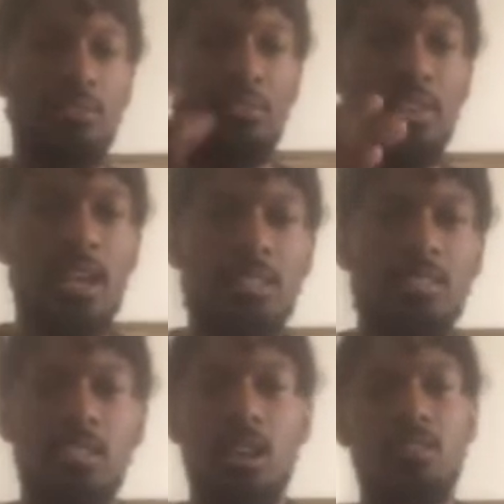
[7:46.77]
the
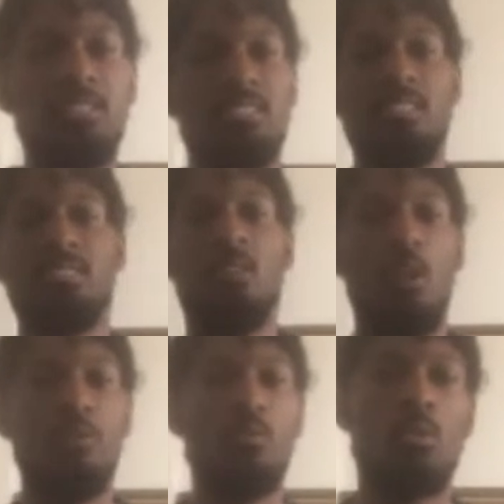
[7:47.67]
fiat
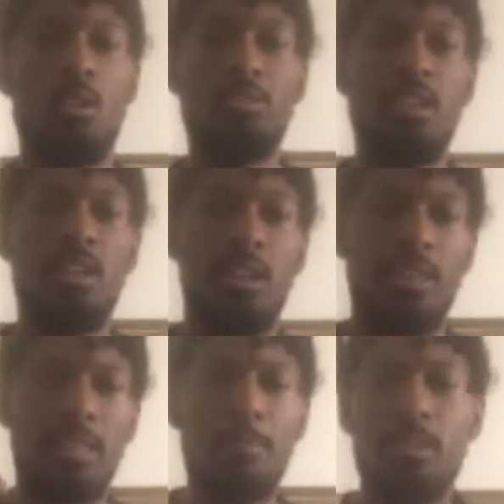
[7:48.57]
currencies of the world.
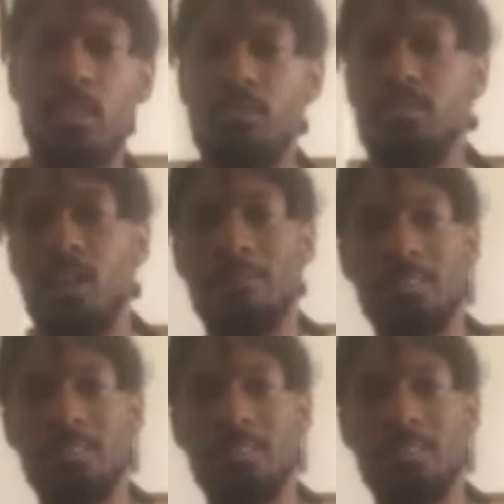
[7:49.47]
And let me tell you